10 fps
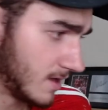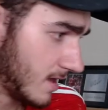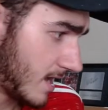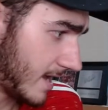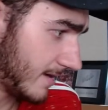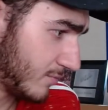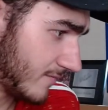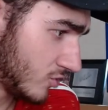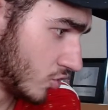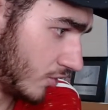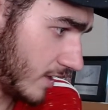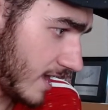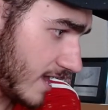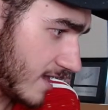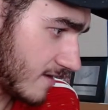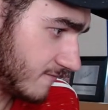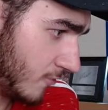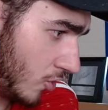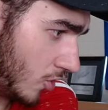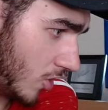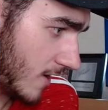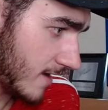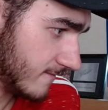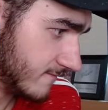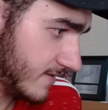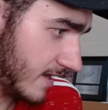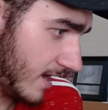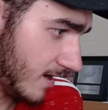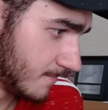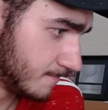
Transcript: And we have a corner here for Villa.